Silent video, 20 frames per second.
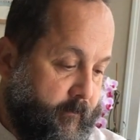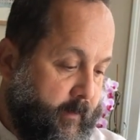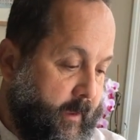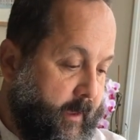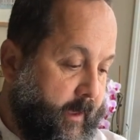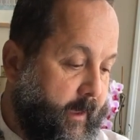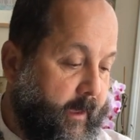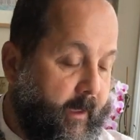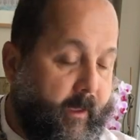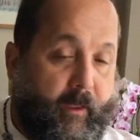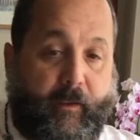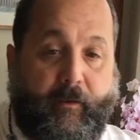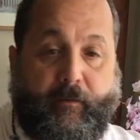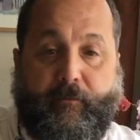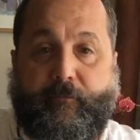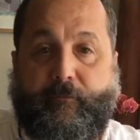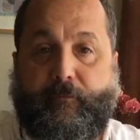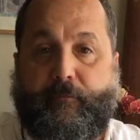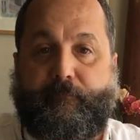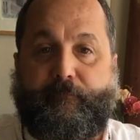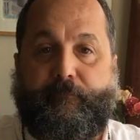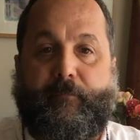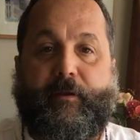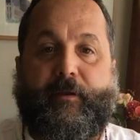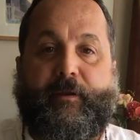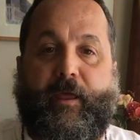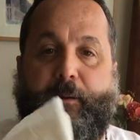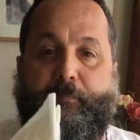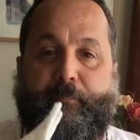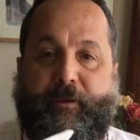And a
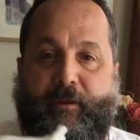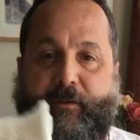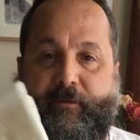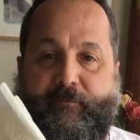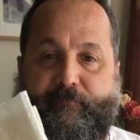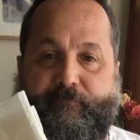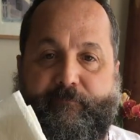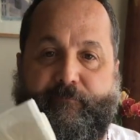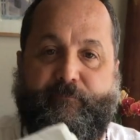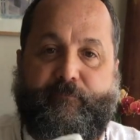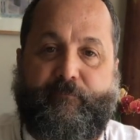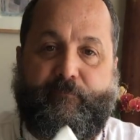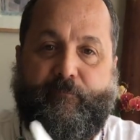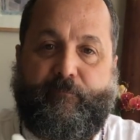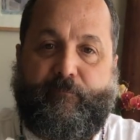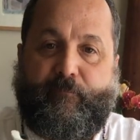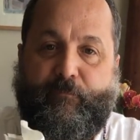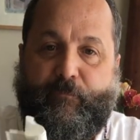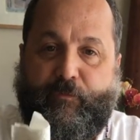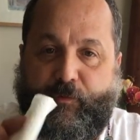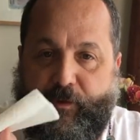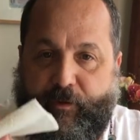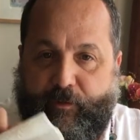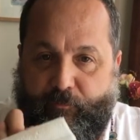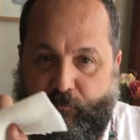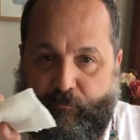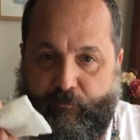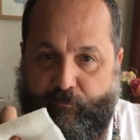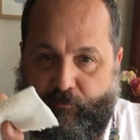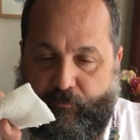napkin, so you
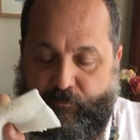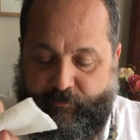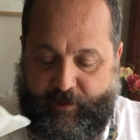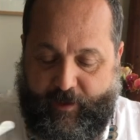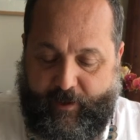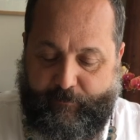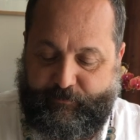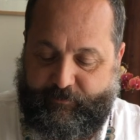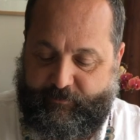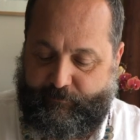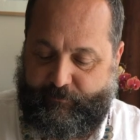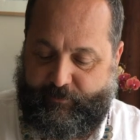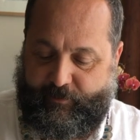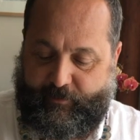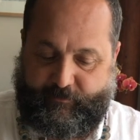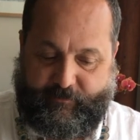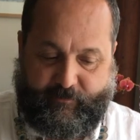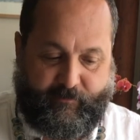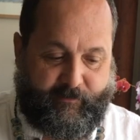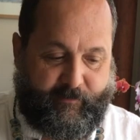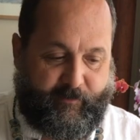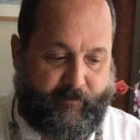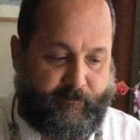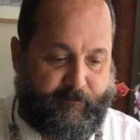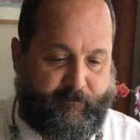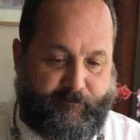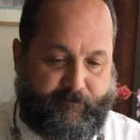can dab some things on there.